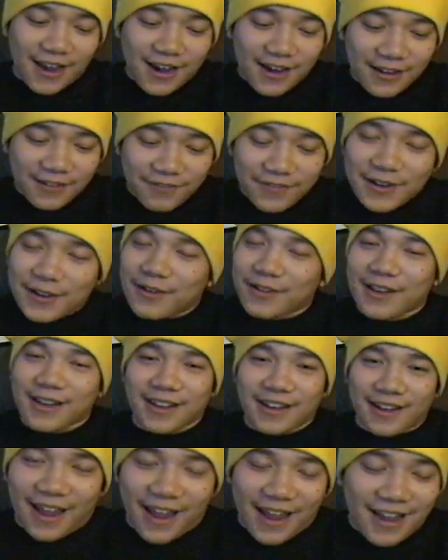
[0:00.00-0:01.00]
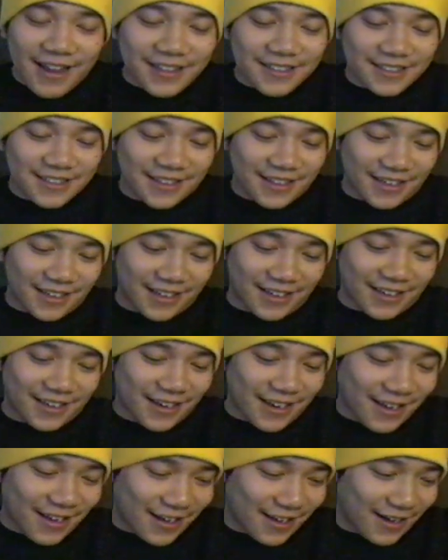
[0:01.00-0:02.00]
kind of felt an ass
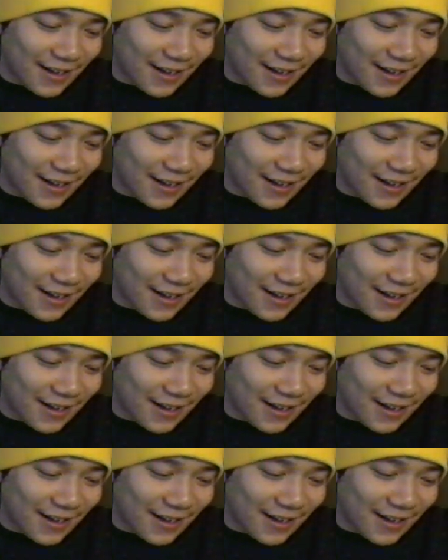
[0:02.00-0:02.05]
then.